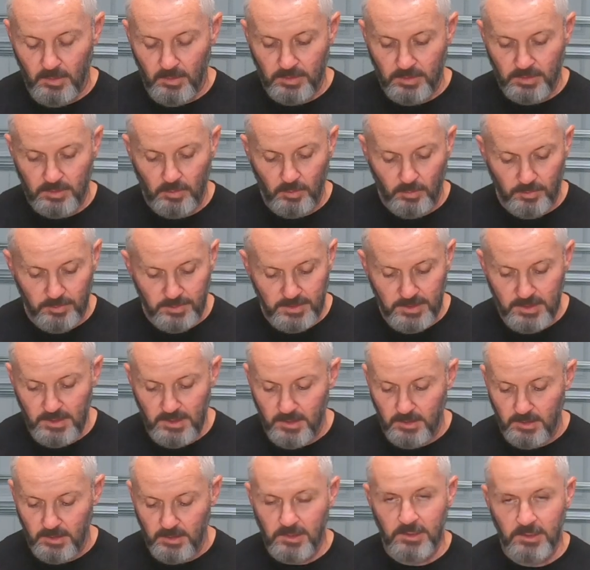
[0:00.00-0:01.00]
So
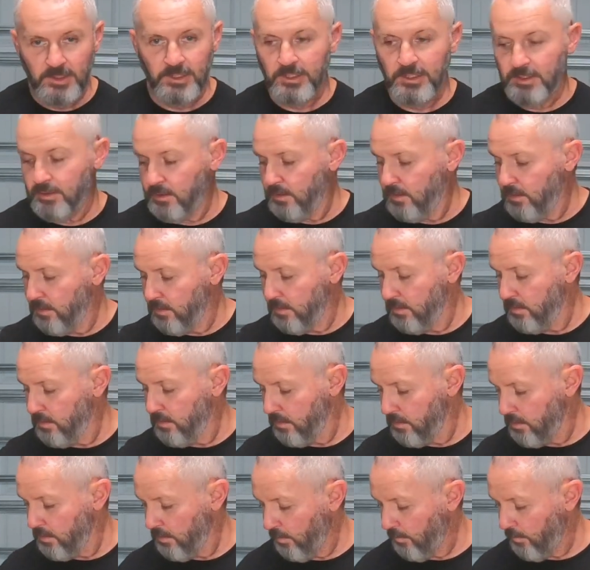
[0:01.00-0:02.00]
these,
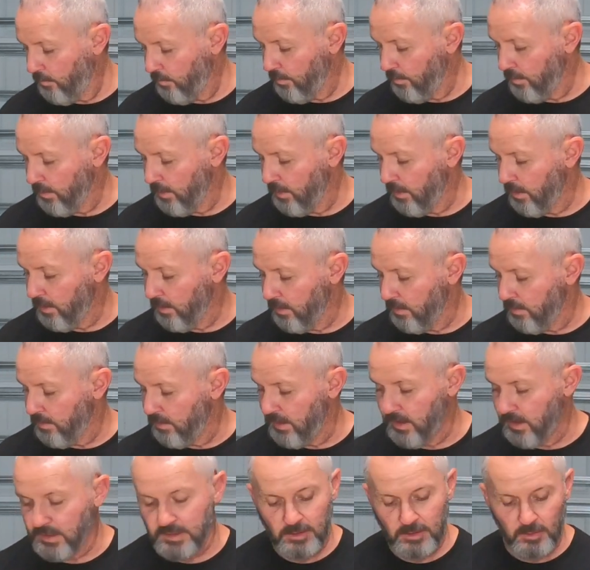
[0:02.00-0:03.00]
hopefully you can get a
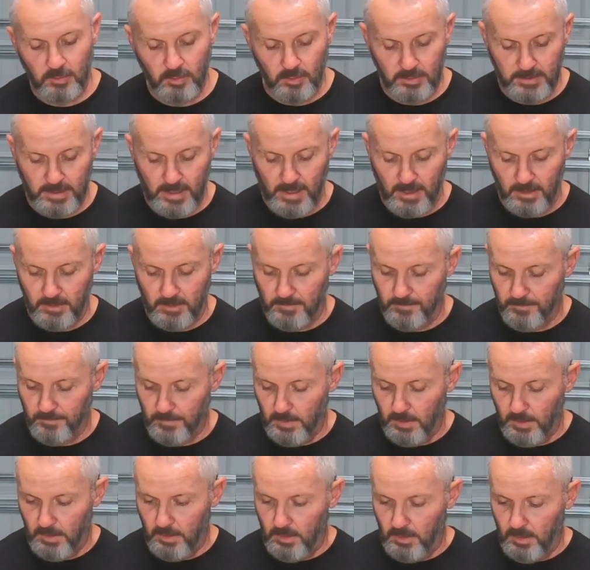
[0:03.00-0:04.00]
decent look at them,
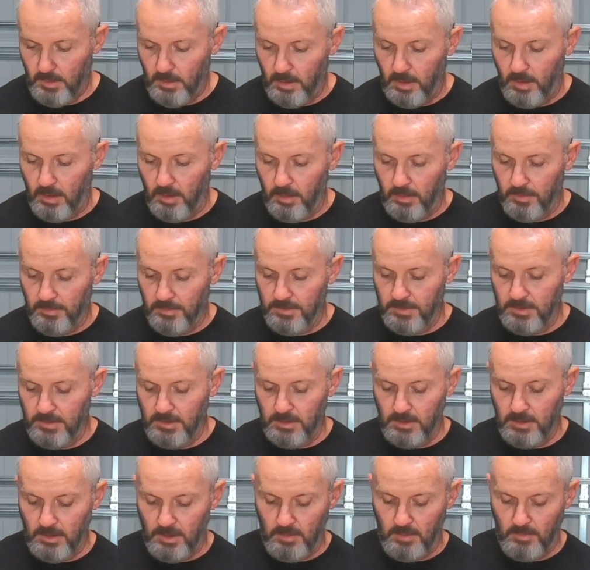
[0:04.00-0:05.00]
are
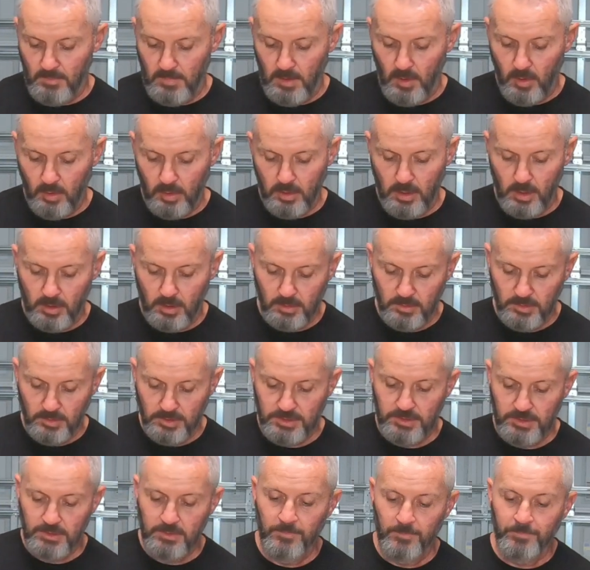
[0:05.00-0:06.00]
the Elk
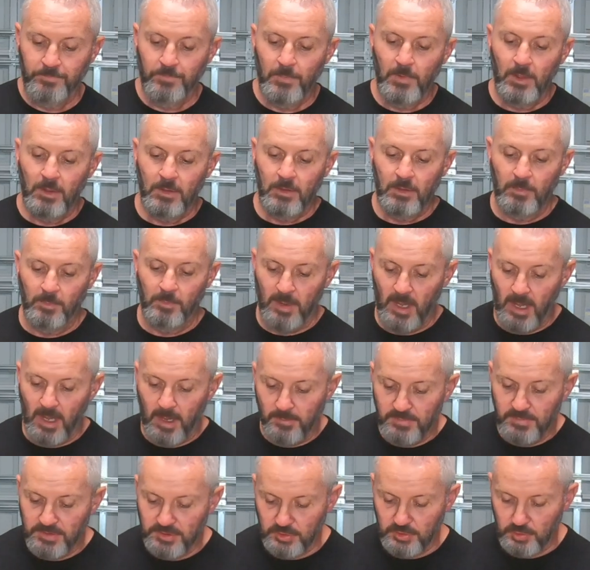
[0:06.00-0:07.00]
Hunters, the
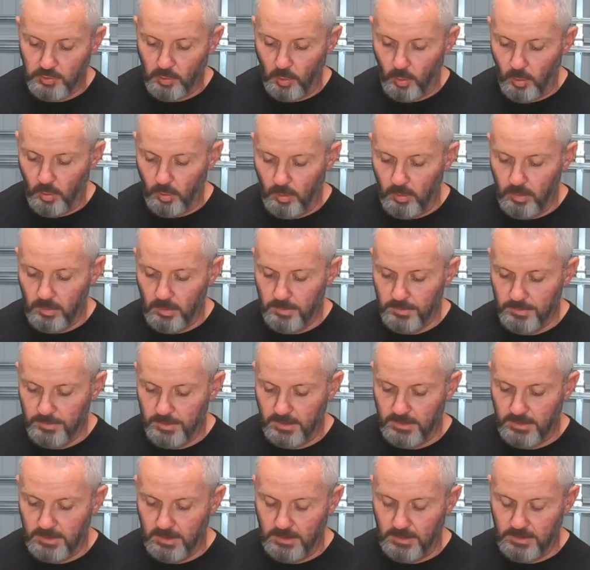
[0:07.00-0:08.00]
Bob sole
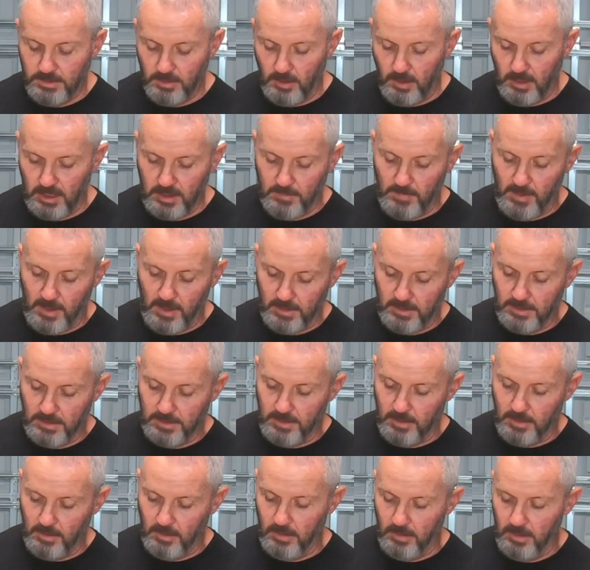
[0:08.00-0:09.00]
that they talk about in
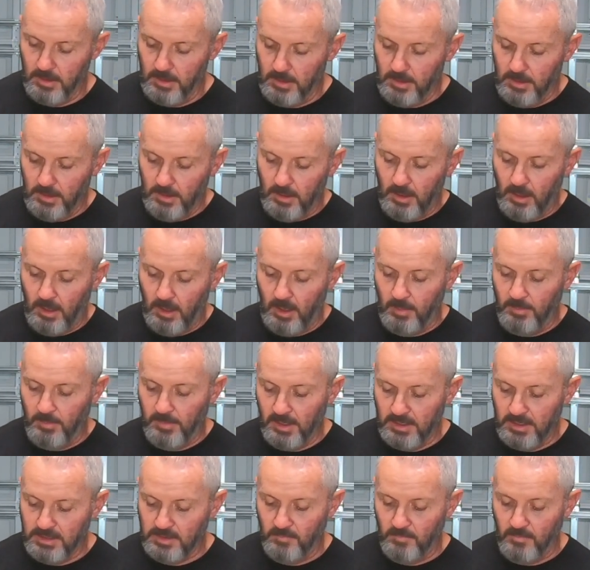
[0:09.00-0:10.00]
there.
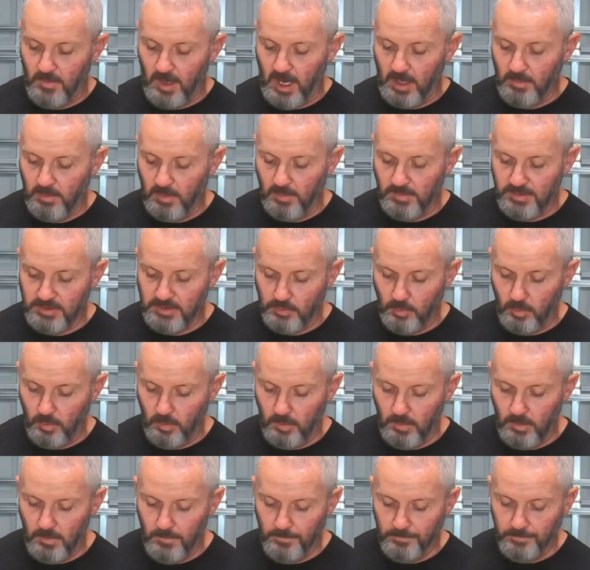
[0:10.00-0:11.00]
It is a Vibram
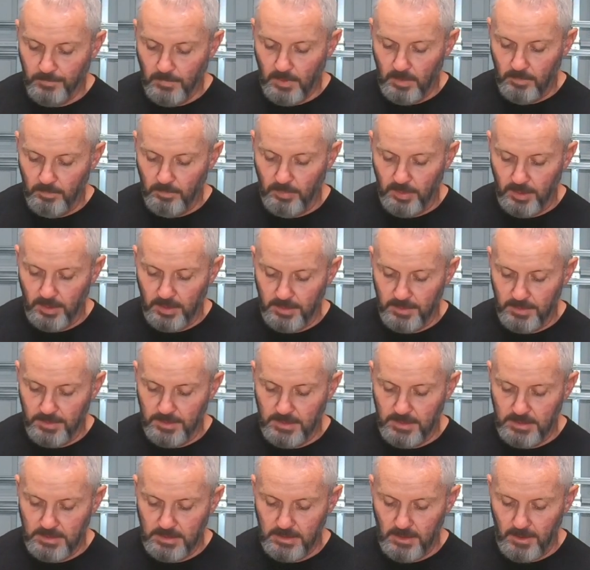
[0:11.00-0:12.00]
sole, but
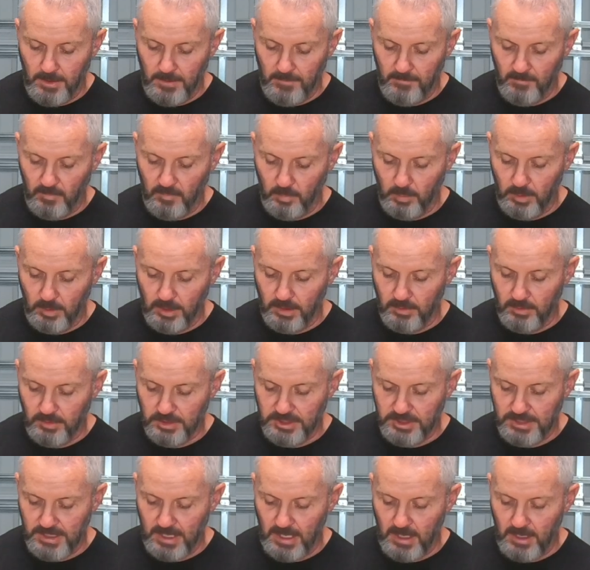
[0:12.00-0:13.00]
the from what I
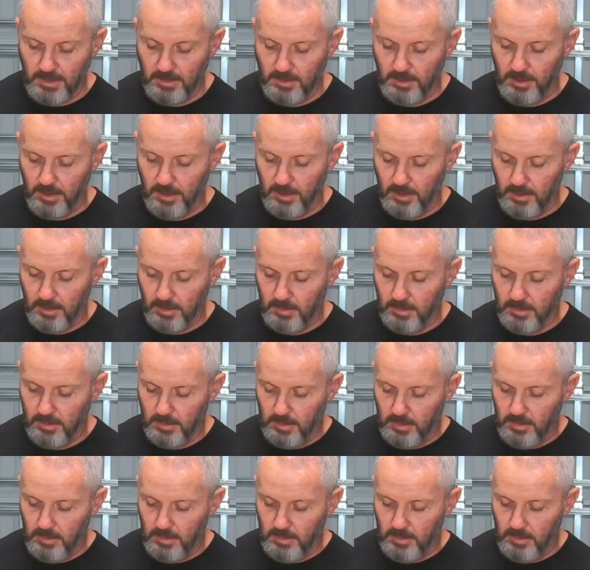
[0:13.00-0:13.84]
understand, the